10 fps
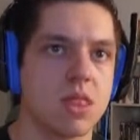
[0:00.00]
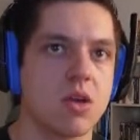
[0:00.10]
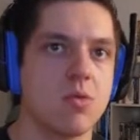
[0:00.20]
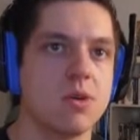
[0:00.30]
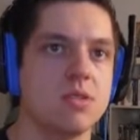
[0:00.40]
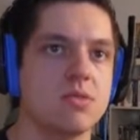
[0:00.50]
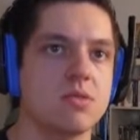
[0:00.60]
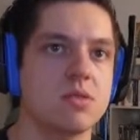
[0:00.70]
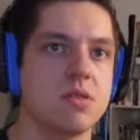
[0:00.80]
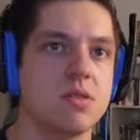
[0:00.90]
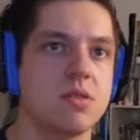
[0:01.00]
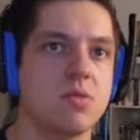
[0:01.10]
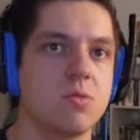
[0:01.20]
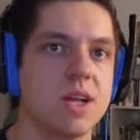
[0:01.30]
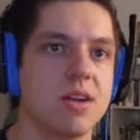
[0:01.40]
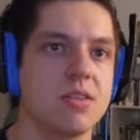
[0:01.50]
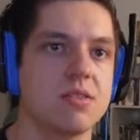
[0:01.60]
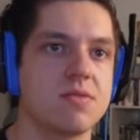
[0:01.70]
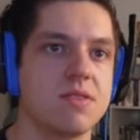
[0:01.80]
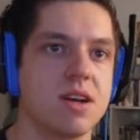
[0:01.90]
What do you call a
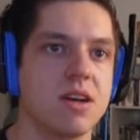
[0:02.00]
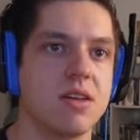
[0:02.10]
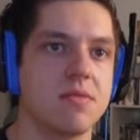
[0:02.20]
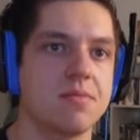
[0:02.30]
wingless fly?